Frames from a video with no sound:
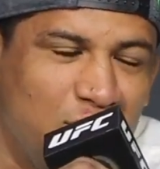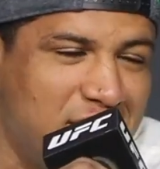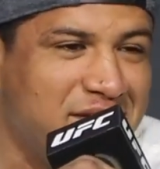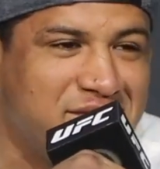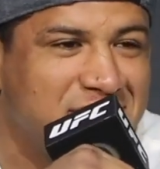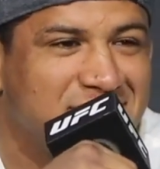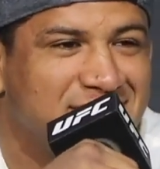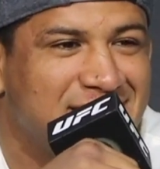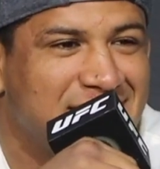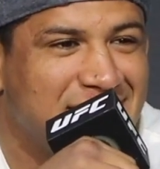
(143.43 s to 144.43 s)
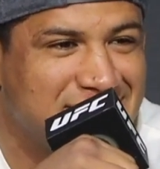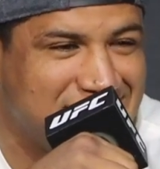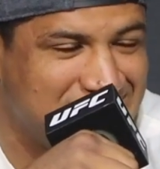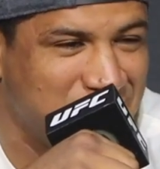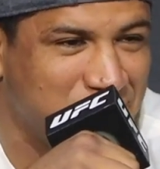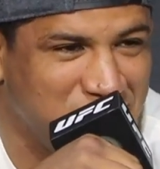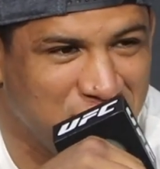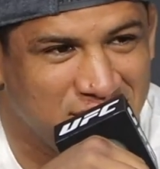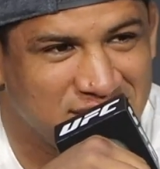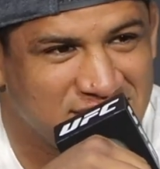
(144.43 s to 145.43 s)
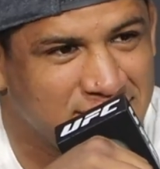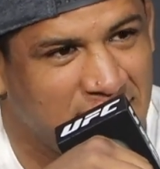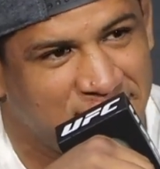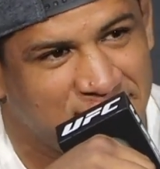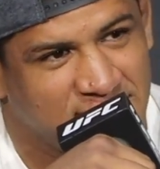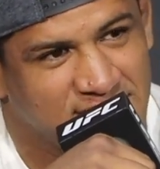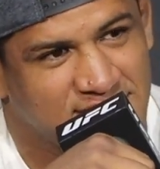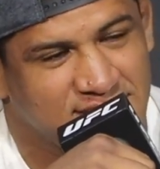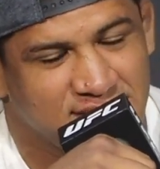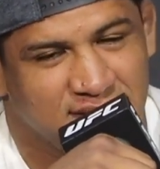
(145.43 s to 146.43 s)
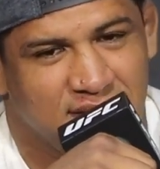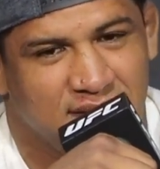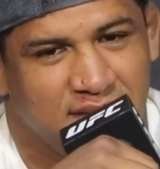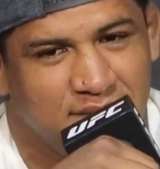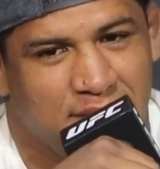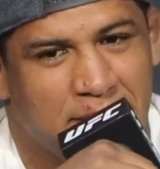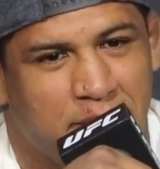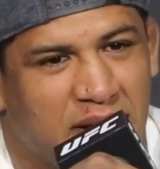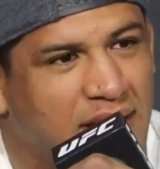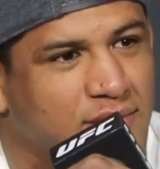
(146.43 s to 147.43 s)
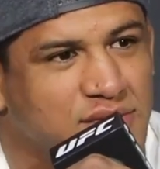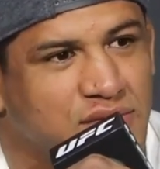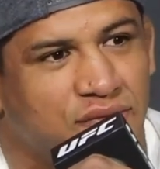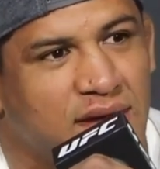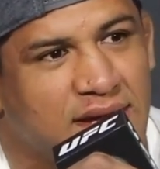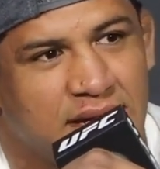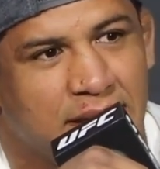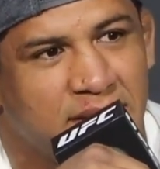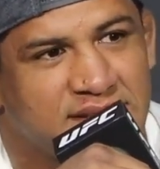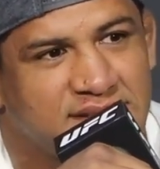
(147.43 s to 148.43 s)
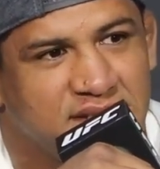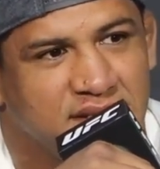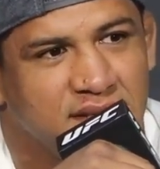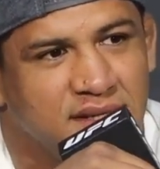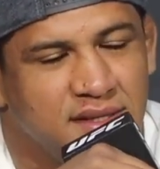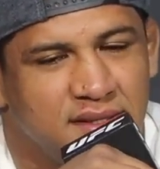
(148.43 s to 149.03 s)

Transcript: Whenever, to be honest, my first my plan was to fight in MSG.